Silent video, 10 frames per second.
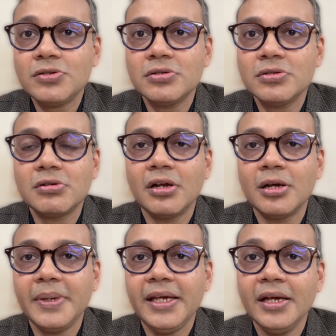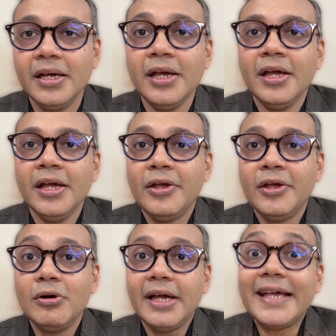who's gonna be,
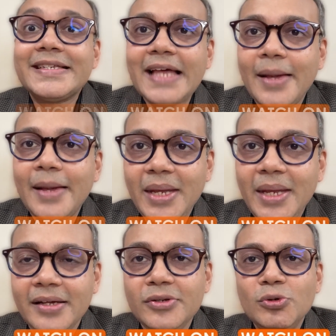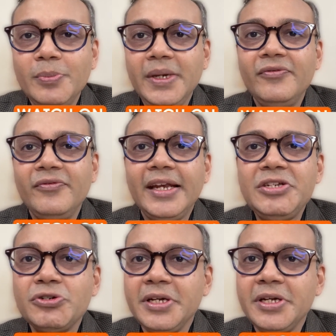examining. You be very
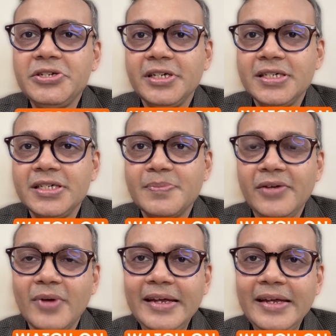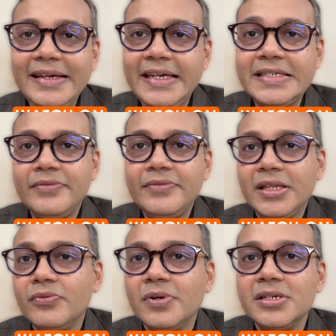judicious, be very easy with
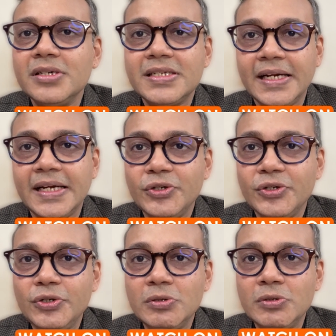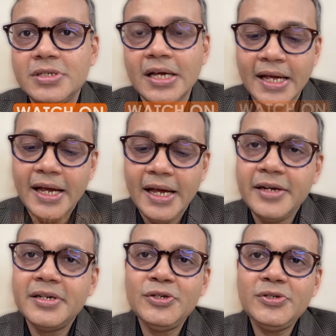the words that you use.
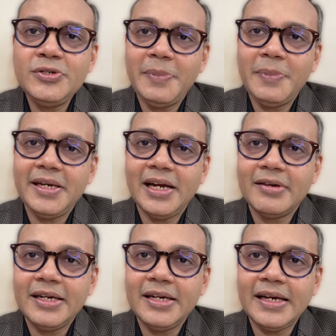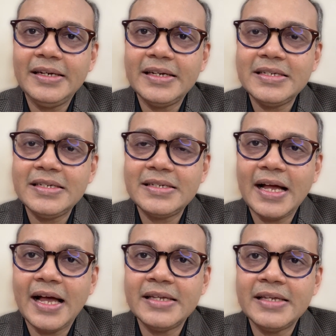Introduce your pediatric dentist
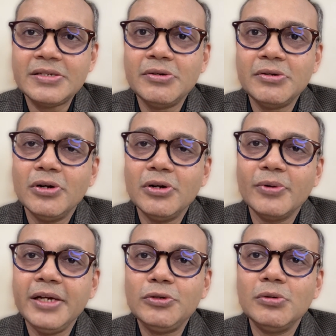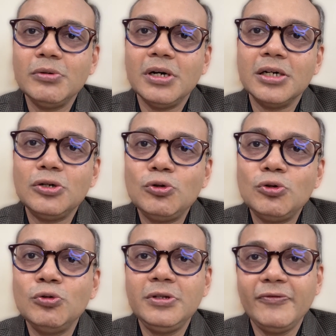as, you're going to a tooth